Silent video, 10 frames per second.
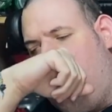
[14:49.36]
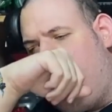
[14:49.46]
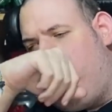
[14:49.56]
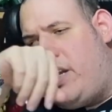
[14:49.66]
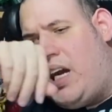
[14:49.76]

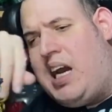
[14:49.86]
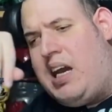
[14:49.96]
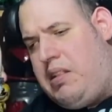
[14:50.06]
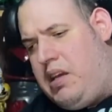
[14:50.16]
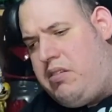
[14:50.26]

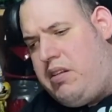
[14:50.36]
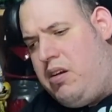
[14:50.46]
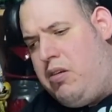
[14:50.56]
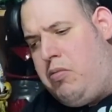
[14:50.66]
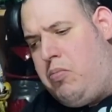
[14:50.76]
stand, there's
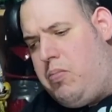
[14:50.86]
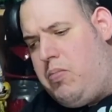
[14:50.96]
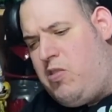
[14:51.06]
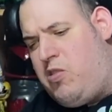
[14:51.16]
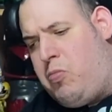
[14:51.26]
no
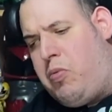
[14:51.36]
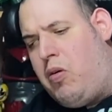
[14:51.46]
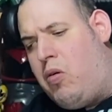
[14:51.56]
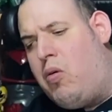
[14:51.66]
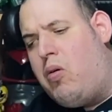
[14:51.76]

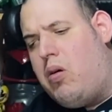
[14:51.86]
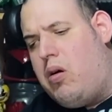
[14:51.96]
support,